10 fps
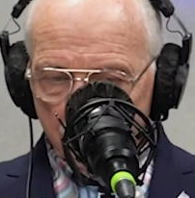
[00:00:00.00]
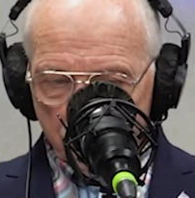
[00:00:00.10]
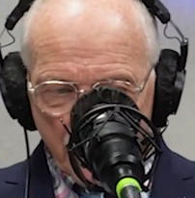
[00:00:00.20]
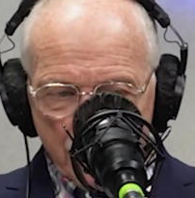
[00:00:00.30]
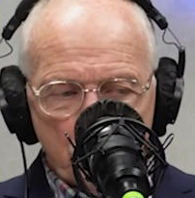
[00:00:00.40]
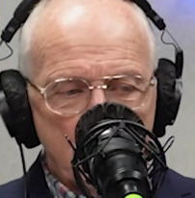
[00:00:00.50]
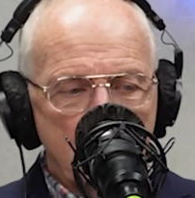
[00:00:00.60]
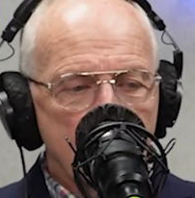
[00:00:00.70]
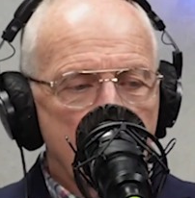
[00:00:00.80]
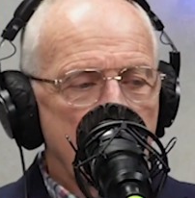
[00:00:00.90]
my
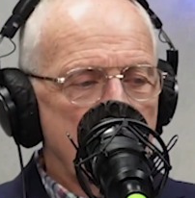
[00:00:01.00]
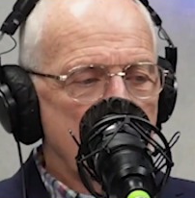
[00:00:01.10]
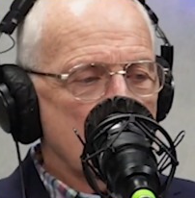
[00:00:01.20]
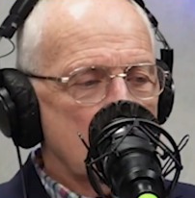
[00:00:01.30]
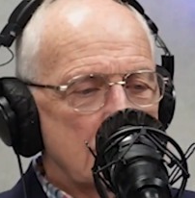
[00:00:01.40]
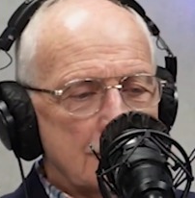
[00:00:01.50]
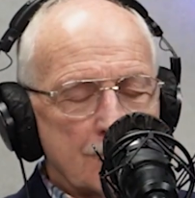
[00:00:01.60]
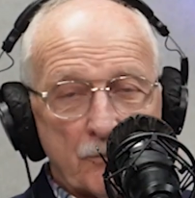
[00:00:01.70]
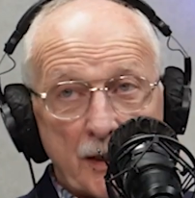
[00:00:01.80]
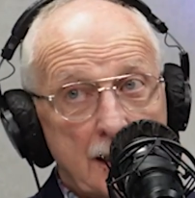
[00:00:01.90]
prediction is
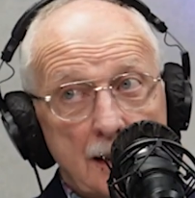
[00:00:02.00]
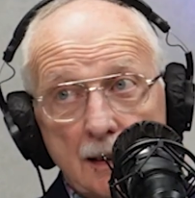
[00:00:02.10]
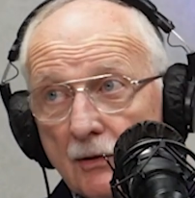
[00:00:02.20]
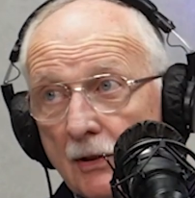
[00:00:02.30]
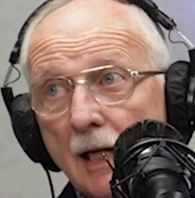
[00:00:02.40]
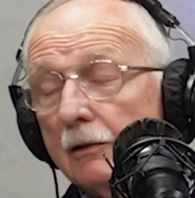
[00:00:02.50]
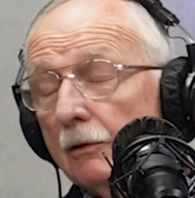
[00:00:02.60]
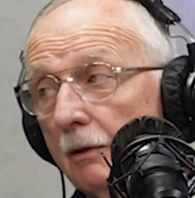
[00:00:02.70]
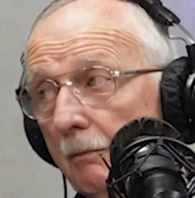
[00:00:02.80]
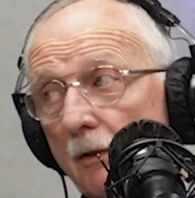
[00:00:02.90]
that he is not
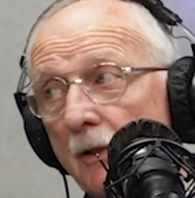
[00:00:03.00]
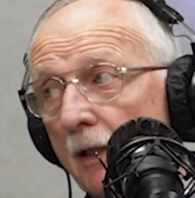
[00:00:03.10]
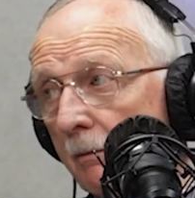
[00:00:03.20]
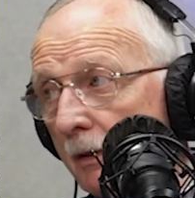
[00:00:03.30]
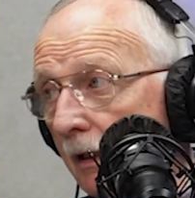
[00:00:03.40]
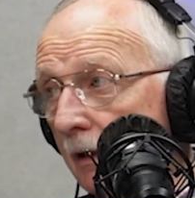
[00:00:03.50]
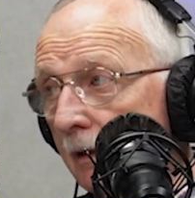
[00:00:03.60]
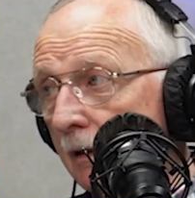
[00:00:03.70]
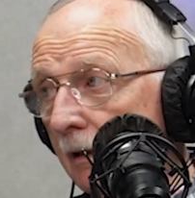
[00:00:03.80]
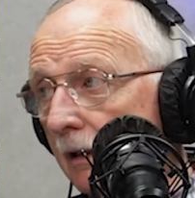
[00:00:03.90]
going to be the nominee
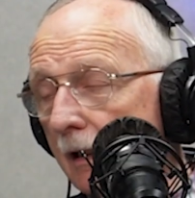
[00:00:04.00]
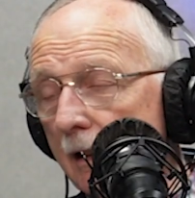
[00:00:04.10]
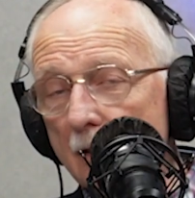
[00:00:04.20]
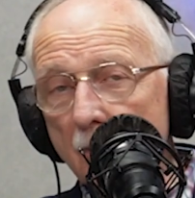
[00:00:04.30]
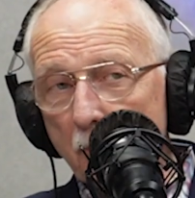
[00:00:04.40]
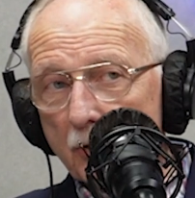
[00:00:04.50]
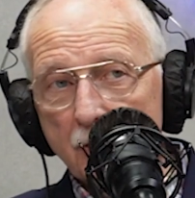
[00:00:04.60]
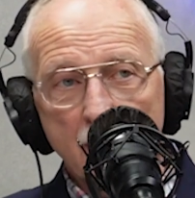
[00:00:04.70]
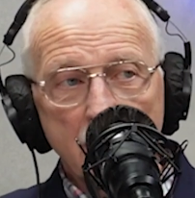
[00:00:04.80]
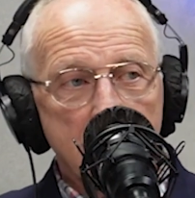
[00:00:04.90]
he has
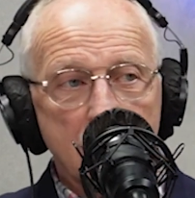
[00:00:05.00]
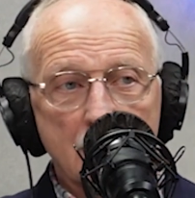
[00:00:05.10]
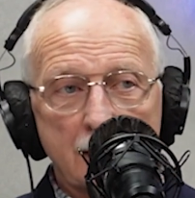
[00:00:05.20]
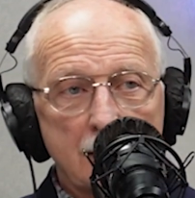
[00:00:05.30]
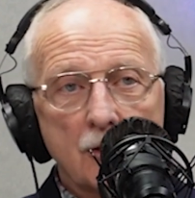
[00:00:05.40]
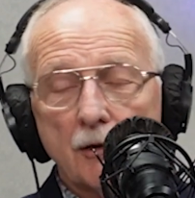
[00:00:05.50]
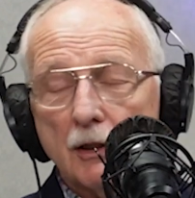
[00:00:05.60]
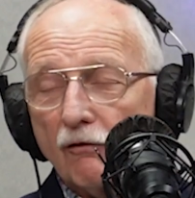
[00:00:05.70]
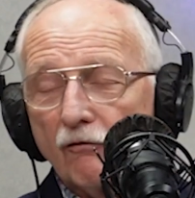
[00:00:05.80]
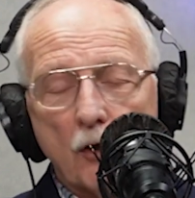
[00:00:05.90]
pushed the legislature
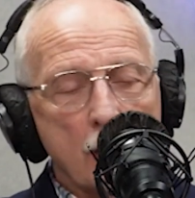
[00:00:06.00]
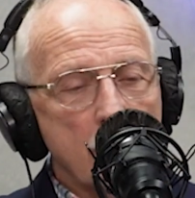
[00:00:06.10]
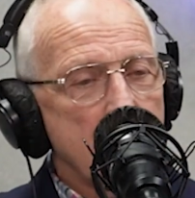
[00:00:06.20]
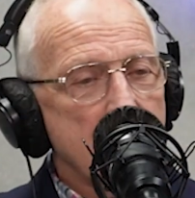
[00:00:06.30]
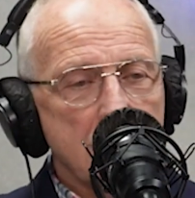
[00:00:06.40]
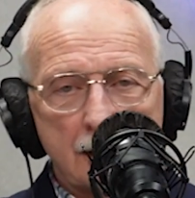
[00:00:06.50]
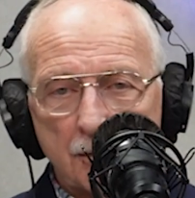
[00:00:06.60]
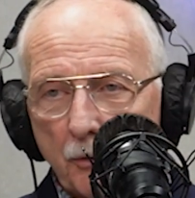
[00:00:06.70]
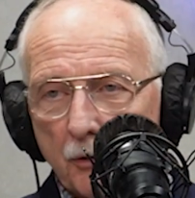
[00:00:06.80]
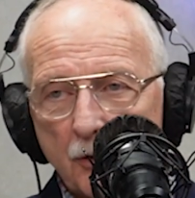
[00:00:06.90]
as far as he
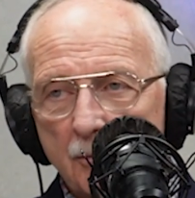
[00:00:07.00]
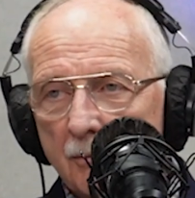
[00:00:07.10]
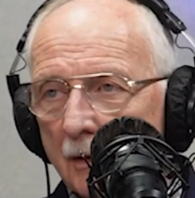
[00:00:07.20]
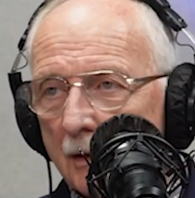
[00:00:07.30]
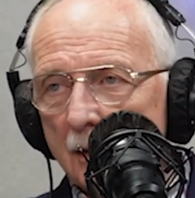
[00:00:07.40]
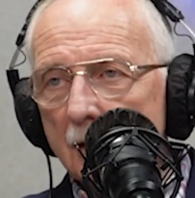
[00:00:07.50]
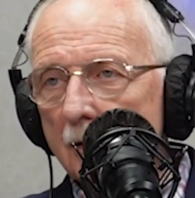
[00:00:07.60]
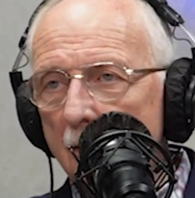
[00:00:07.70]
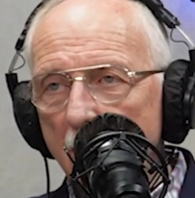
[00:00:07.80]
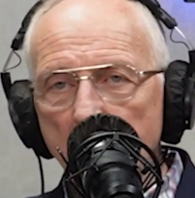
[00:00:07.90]
could push them
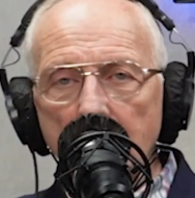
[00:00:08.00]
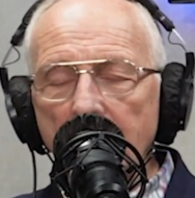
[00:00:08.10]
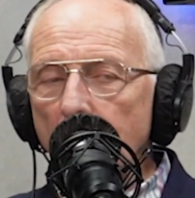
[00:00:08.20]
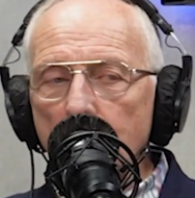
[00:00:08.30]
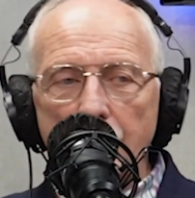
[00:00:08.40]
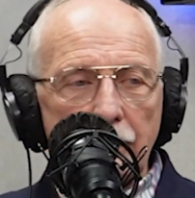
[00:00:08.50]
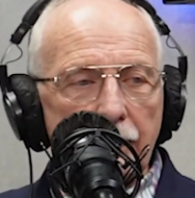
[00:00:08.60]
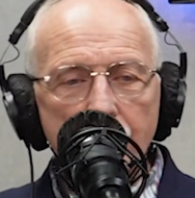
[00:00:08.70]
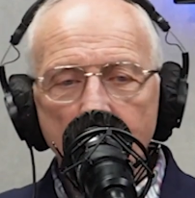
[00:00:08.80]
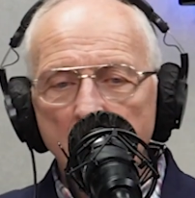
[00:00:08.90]
uh, for
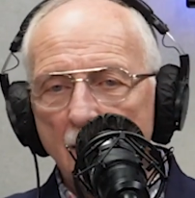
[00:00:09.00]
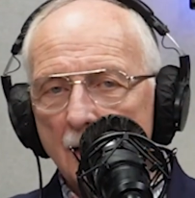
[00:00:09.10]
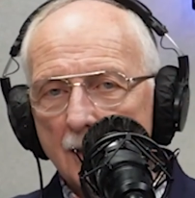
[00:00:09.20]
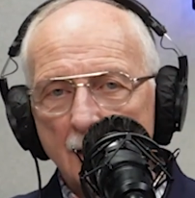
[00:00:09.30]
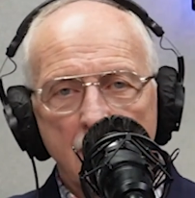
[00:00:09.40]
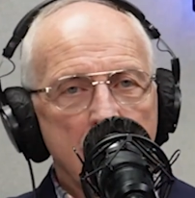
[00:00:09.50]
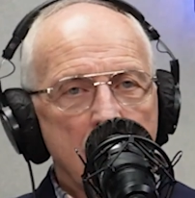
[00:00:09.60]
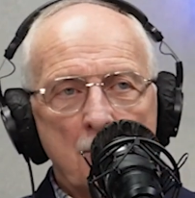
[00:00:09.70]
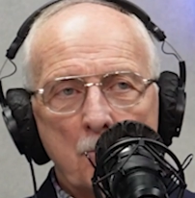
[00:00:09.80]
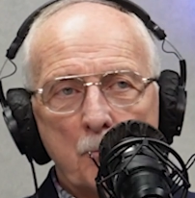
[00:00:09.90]
reelection in this thing.
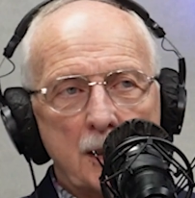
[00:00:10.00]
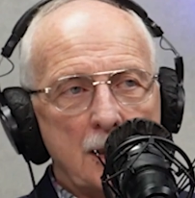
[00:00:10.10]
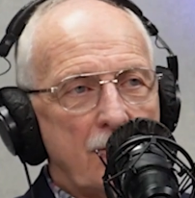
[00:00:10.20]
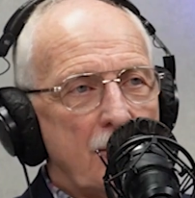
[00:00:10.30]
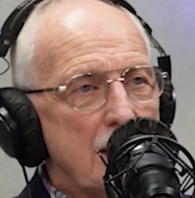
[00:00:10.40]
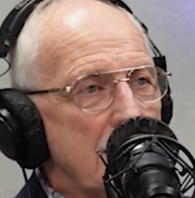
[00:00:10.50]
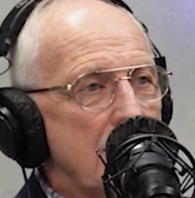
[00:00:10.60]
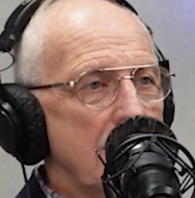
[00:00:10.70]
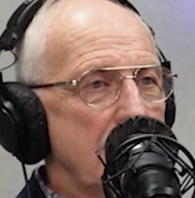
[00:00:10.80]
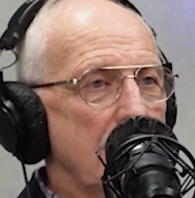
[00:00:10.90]
But if
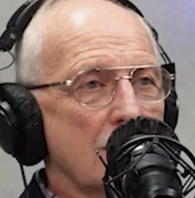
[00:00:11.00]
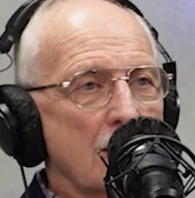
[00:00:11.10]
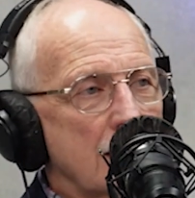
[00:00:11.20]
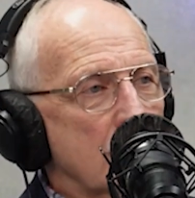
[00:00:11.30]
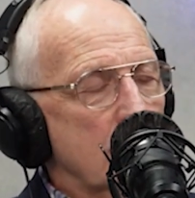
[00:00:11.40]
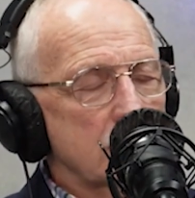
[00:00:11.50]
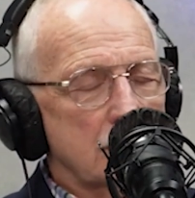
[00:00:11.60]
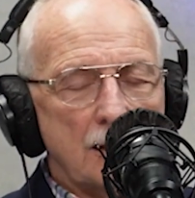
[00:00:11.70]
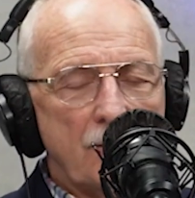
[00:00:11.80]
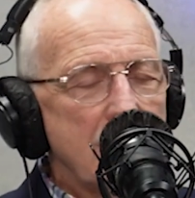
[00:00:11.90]
he does not,
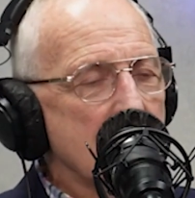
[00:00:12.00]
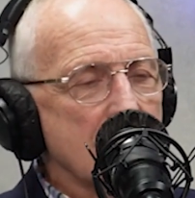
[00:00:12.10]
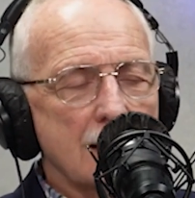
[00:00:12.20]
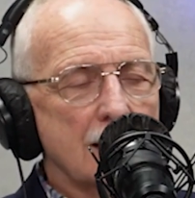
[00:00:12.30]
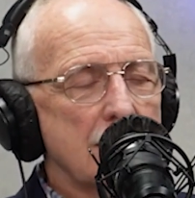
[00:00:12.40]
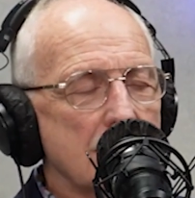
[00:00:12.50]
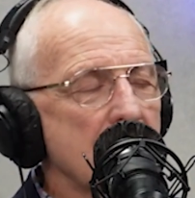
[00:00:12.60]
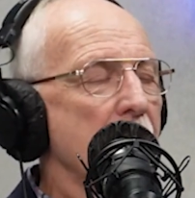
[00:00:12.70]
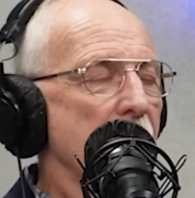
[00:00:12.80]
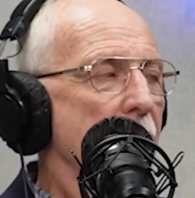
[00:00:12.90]
if he does not, is
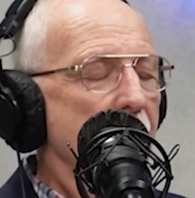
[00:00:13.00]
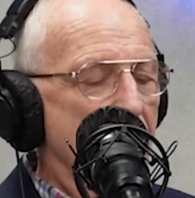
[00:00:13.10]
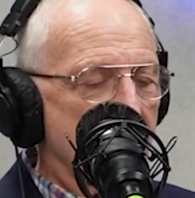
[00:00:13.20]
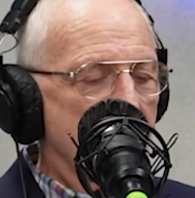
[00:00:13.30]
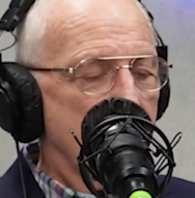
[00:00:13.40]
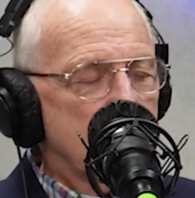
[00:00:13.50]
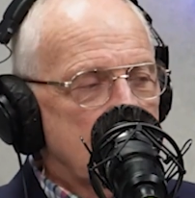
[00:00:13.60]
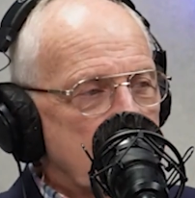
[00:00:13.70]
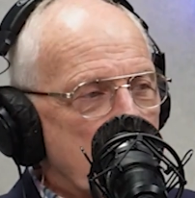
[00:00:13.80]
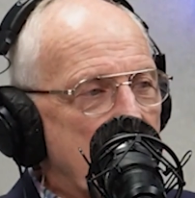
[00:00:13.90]
not successful
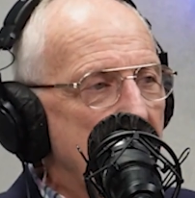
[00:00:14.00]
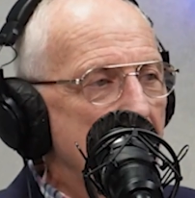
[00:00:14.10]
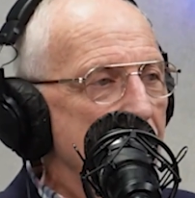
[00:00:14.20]
in the